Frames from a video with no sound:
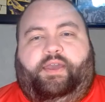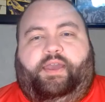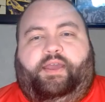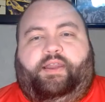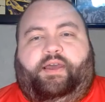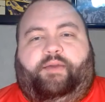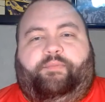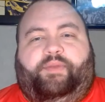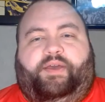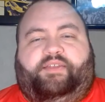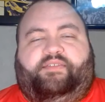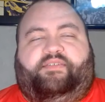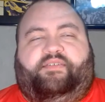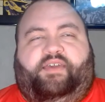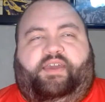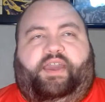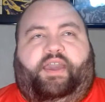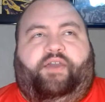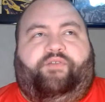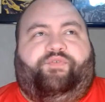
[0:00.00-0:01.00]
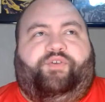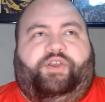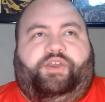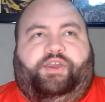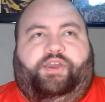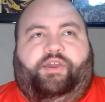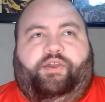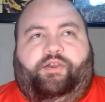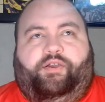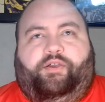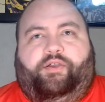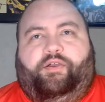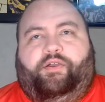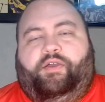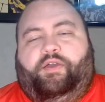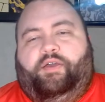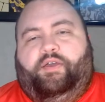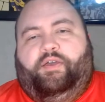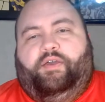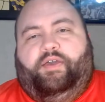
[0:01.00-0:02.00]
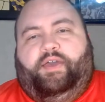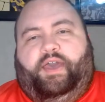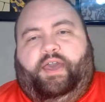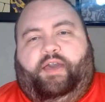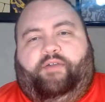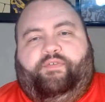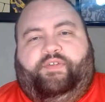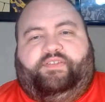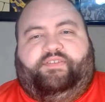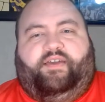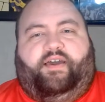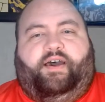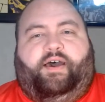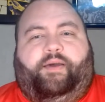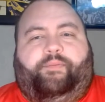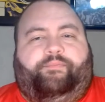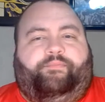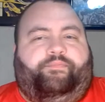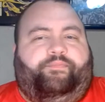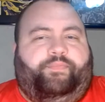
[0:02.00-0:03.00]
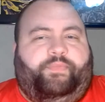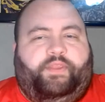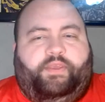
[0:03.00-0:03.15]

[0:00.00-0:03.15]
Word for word: And I'm not saying every year have a top